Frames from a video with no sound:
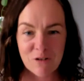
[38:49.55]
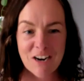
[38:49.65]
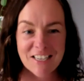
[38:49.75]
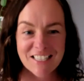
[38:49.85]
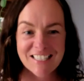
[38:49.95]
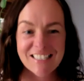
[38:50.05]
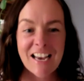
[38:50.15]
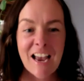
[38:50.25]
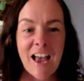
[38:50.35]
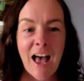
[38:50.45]
crisis.
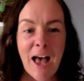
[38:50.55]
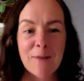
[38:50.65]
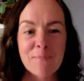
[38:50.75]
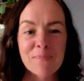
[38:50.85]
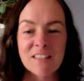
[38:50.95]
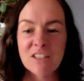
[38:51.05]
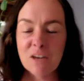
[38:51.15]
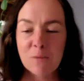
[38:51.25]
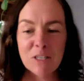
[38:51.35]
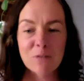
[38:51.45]
There's so
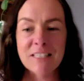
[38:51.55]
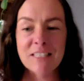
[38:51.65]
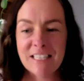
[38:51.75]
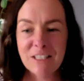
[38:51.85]
much I want to say,